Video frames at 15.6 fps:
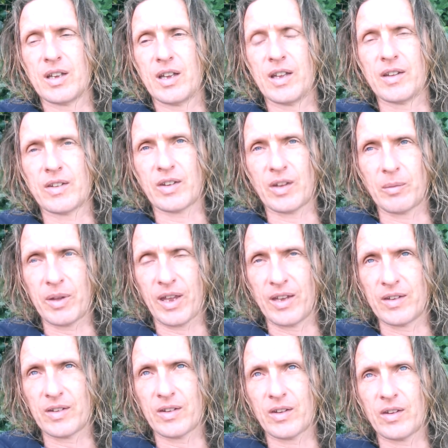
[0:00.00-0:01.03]
In some
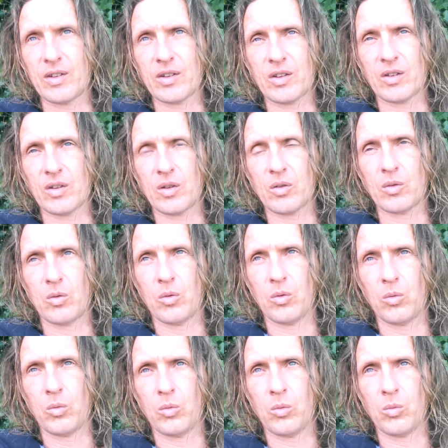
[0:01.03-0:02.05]
cases,
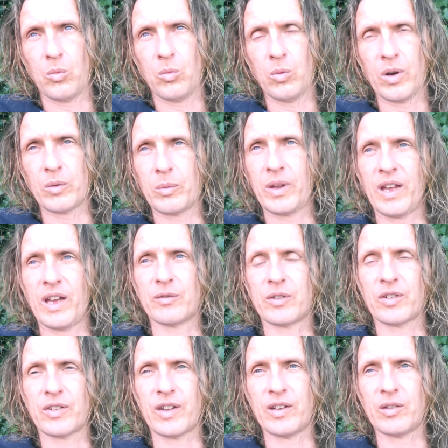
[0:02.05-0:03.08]
what we have
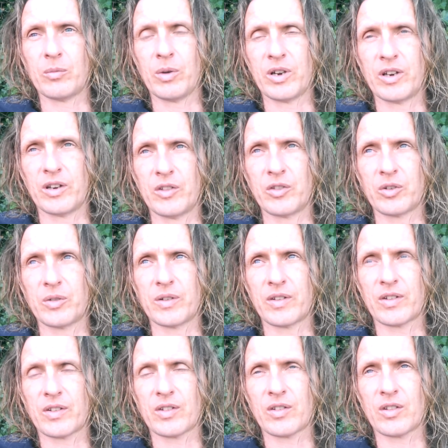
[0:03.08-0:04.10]
to say to one another
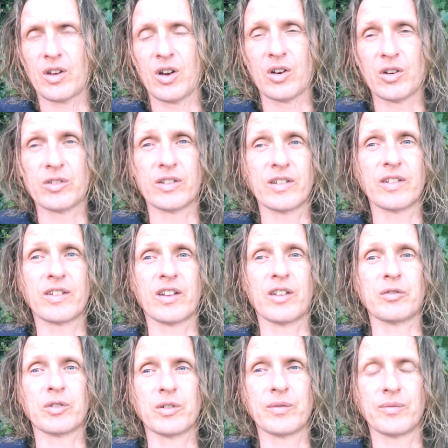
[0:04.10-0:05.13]
is hard to
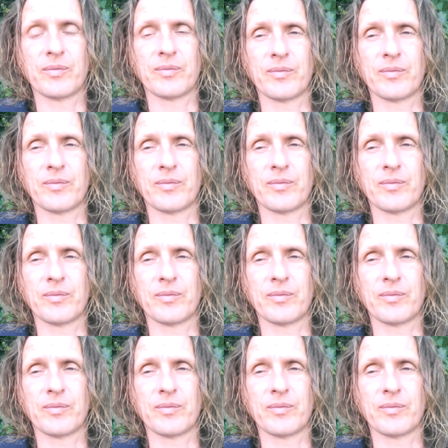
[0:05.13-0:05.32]
decipher.